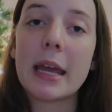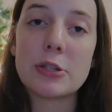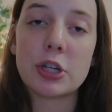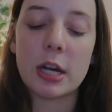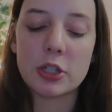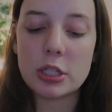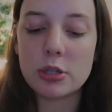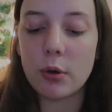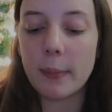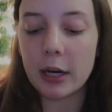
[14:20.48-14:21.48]
introduction
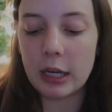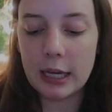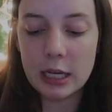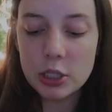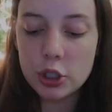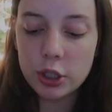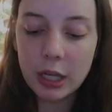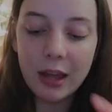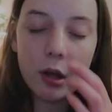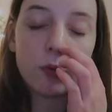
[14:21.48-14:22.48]
to American
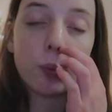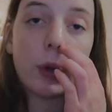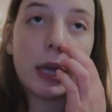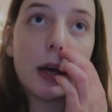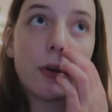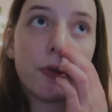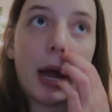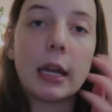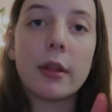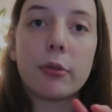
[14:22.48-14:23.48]
history, we
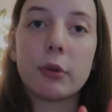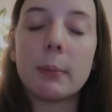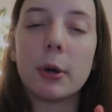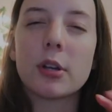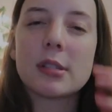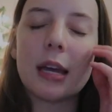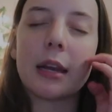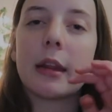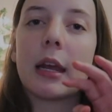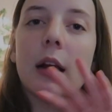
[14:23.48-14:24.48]
read three books
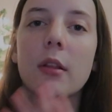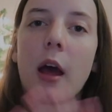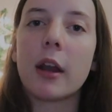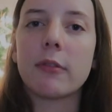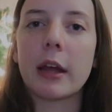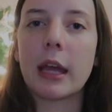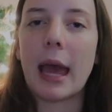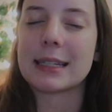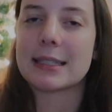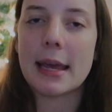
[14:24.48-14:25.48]
and then a lot of like
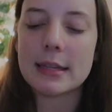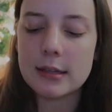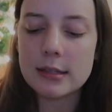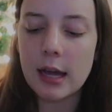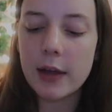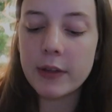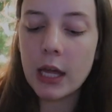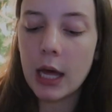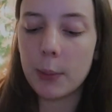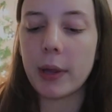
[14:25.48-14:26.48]
essays and stuff,
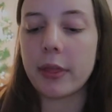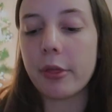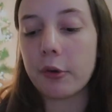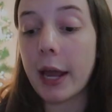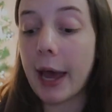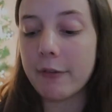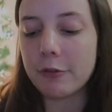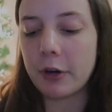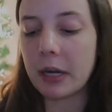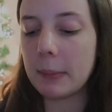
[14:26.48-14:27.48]
but the three I have in
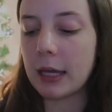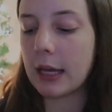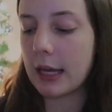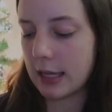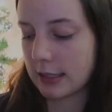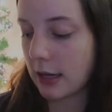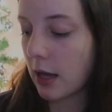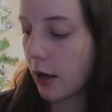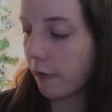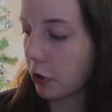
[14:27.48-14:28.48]
front of me is
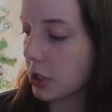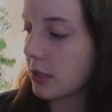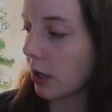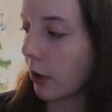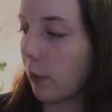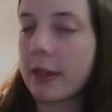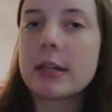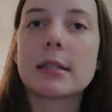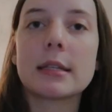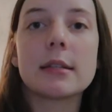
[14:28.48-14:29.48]
first starting with
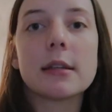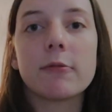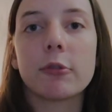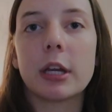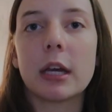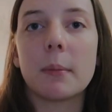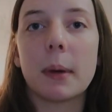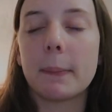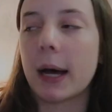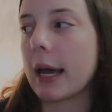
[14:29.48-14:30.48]
Seizing
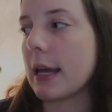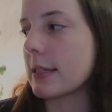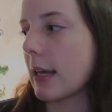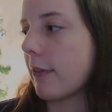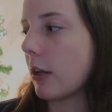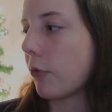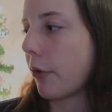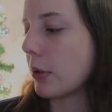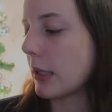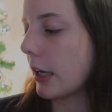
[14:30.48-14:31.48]
Freedom by David
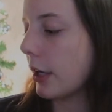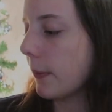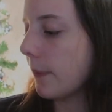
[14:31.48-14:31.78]
Roediger.